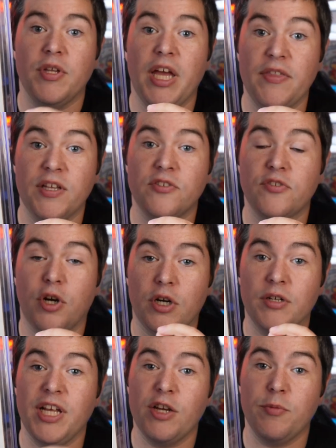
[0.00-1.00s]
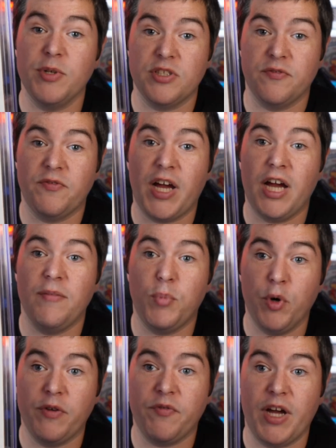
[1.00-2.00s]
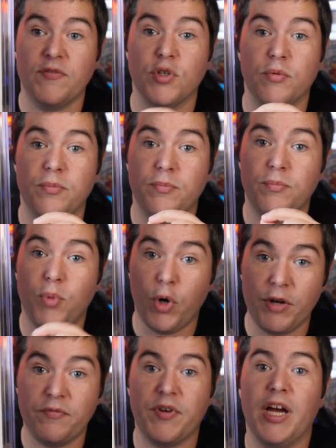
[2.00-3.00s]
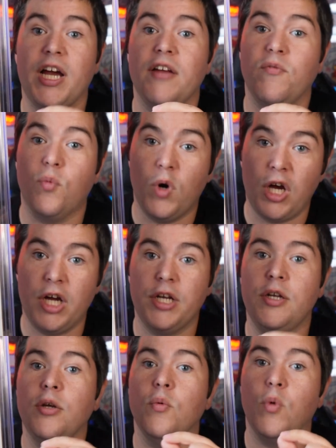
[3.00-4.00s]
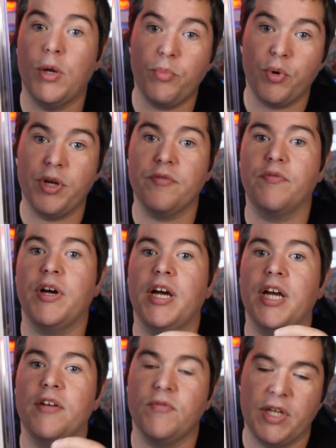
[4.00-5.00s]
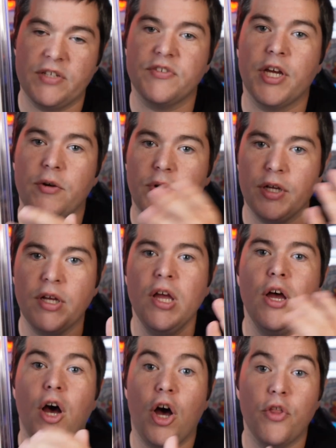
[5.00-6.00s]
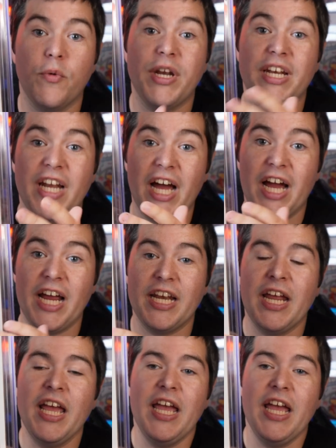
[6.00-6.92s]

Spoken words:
and then start increments of 0.5. So 0.5, 1, 1.5, etc., all the way to 9.